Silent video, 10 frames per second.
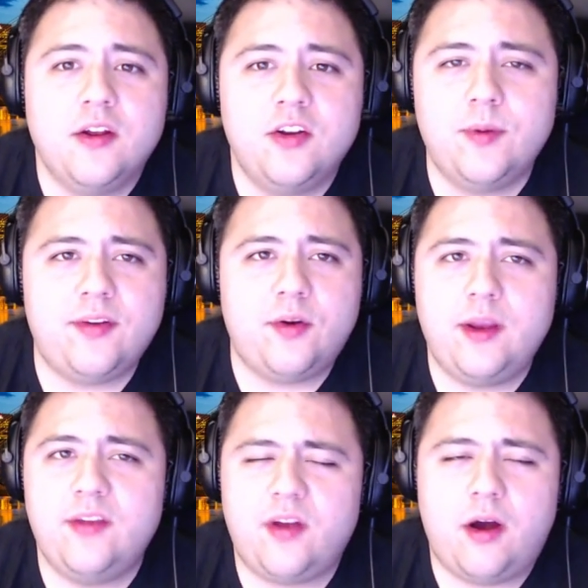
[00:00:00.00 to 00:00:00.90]
Doing
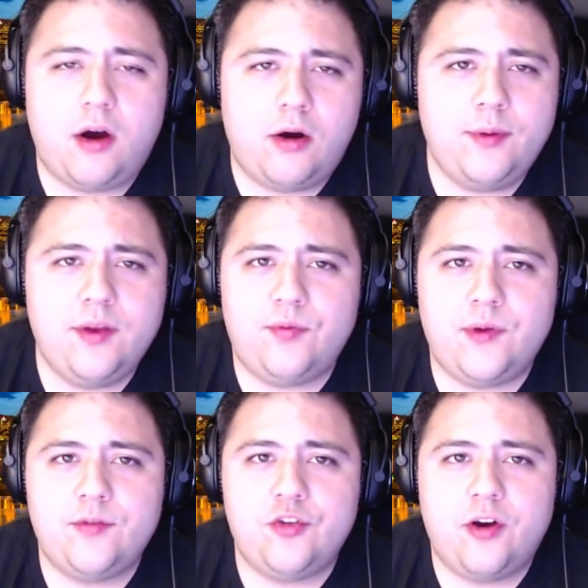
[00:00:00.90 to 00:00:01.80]
so is always
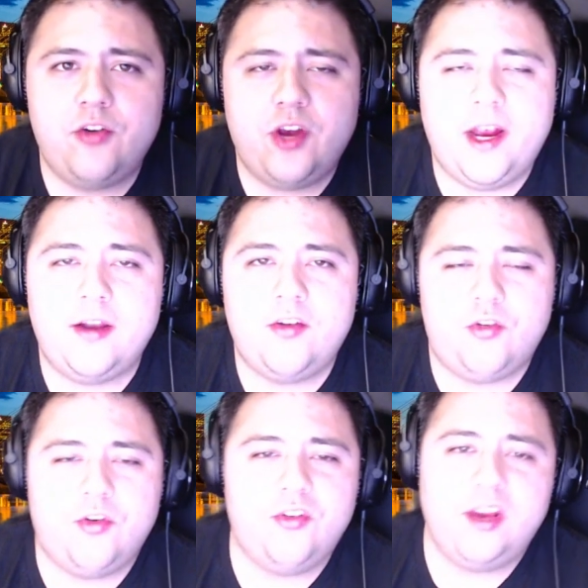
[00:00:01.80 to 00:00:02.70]
free of charge and
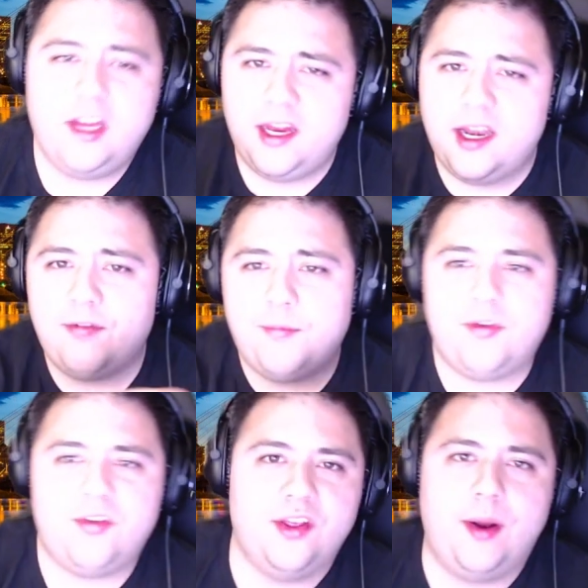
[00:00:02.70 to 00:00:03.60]
ensures you never
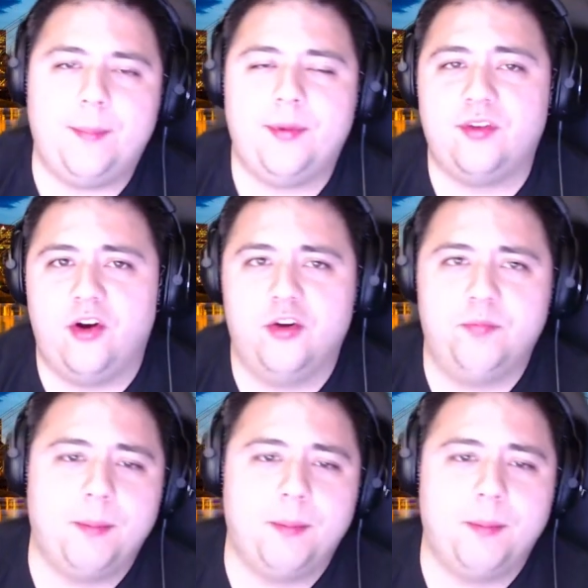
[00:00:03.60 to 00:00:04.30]
miss another episode.